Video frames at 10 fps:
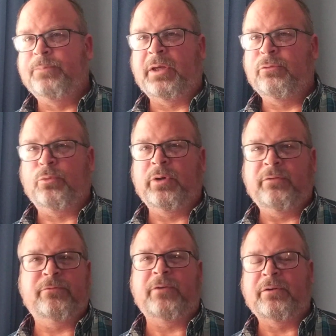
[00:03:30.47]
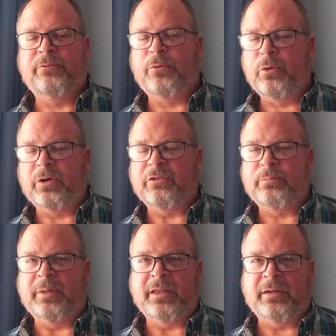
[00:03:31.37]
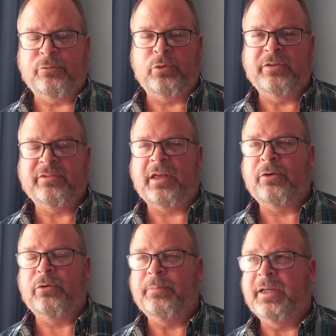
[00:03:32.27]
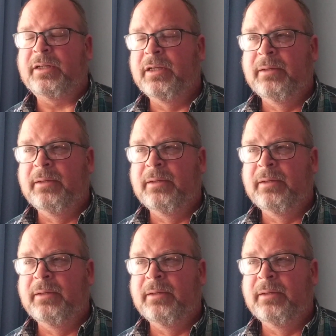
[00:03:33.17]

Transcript: They've refocused me. They've recentered me,